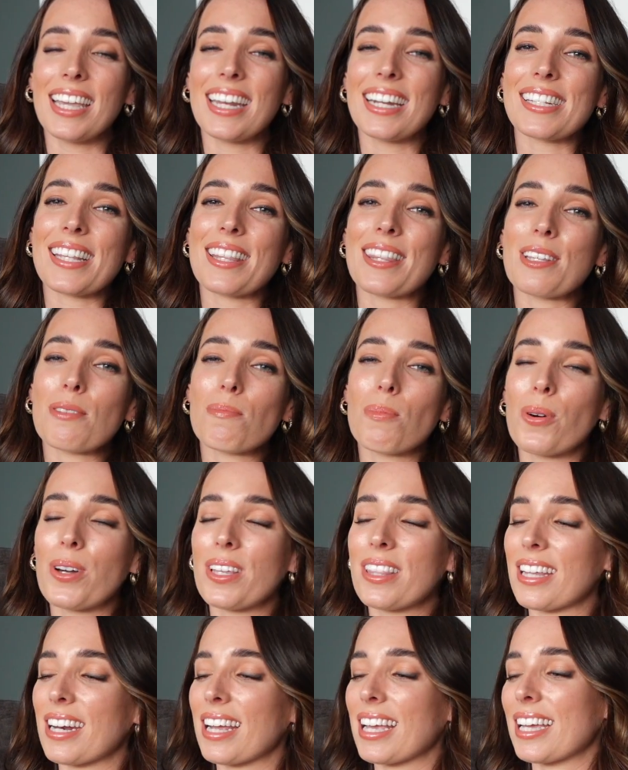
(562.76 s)
It is at this
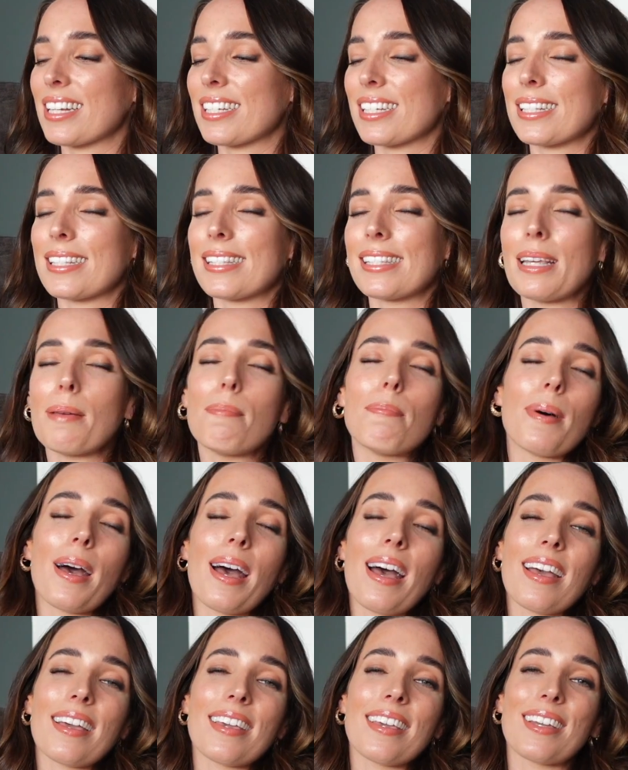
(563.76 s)
point that I get to sit
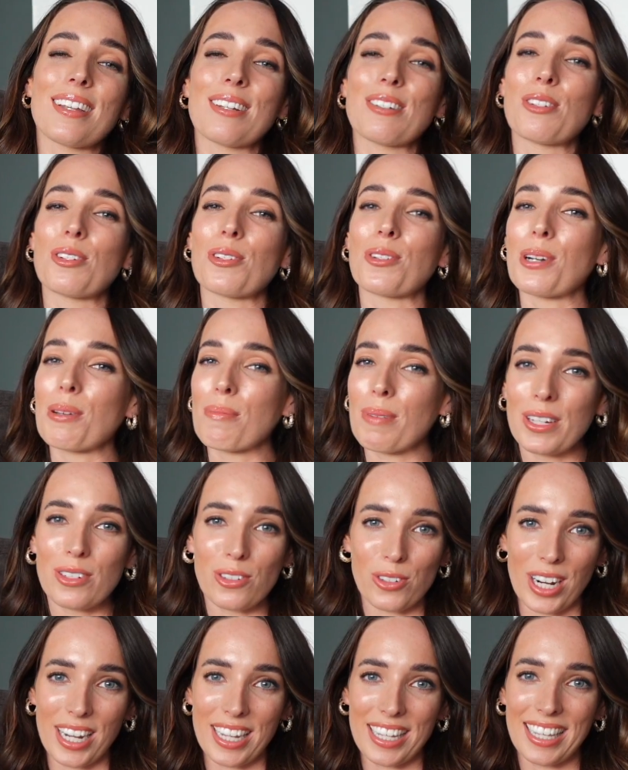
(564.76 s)
back, enjoy my
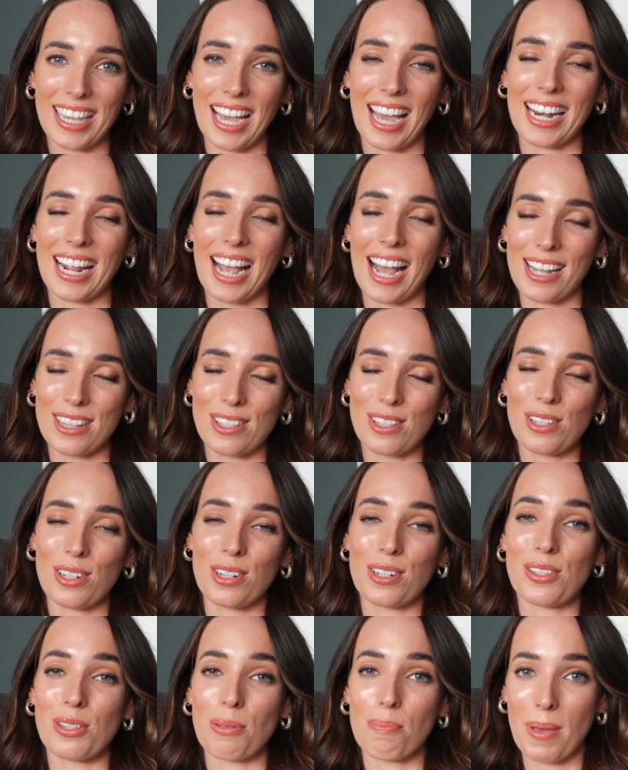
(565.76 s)
drink, and
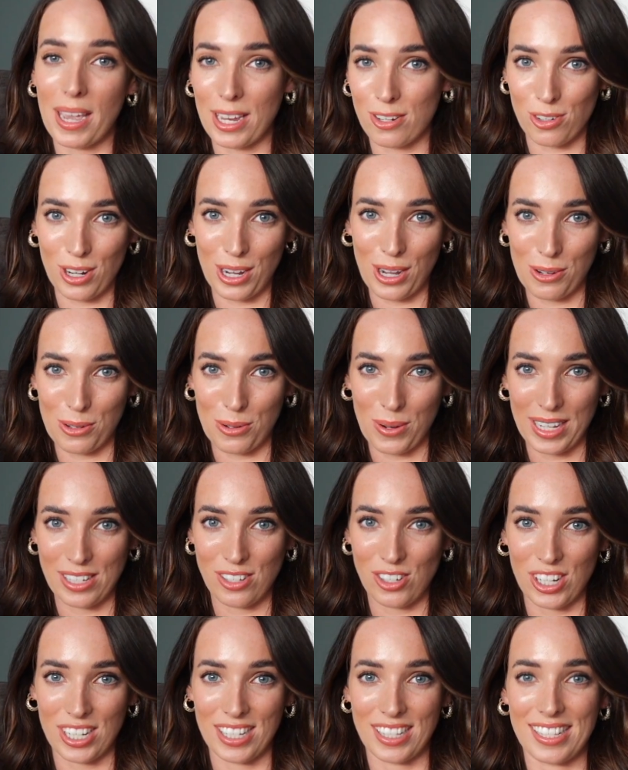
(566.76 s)
answer some Patreon
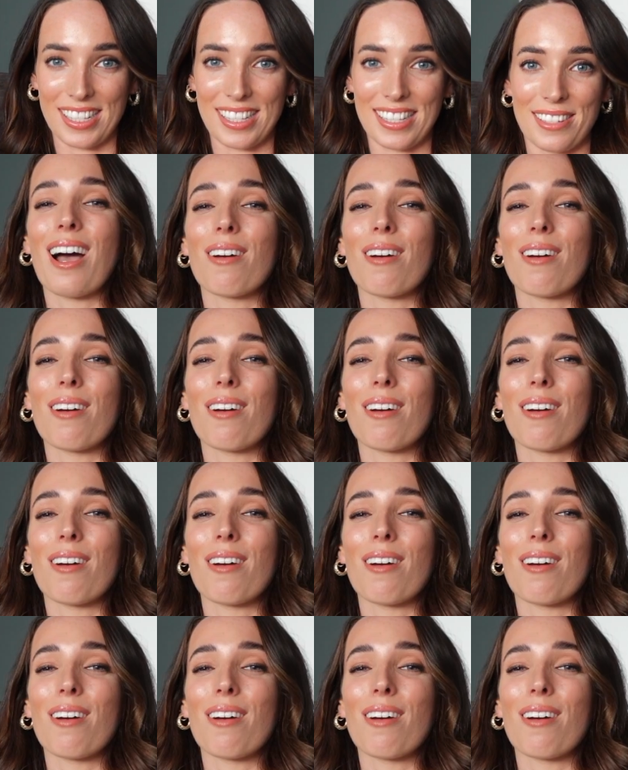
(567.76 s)
questions.